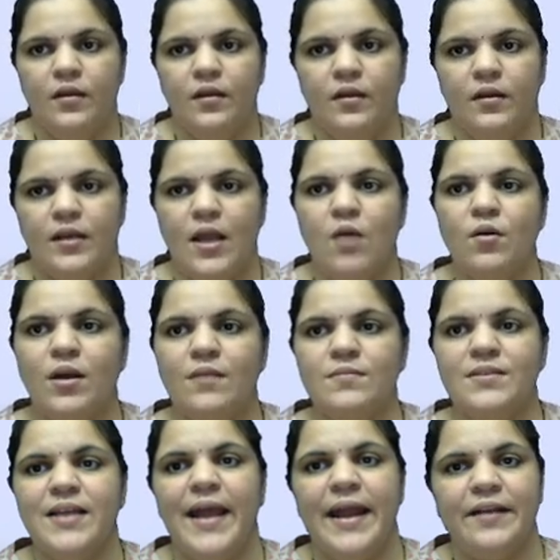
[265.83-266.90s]
Now comes
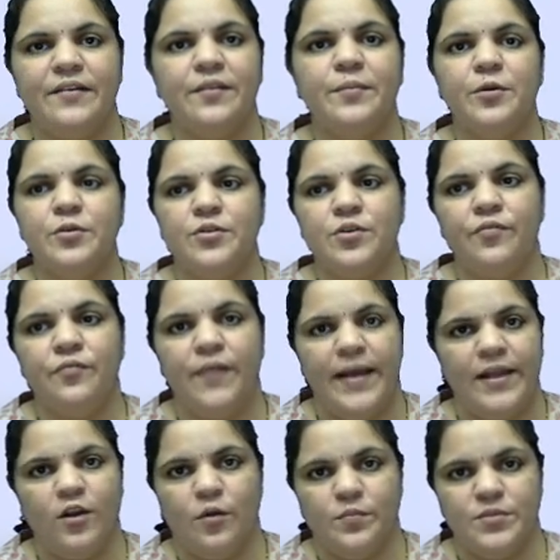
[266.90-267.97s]
the attributes of
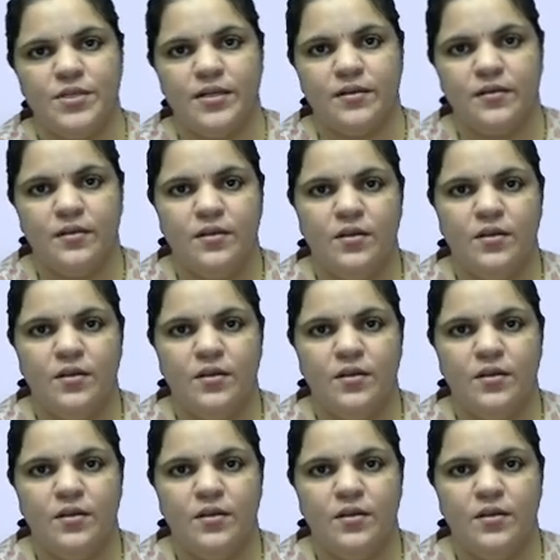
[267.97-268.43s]
file object.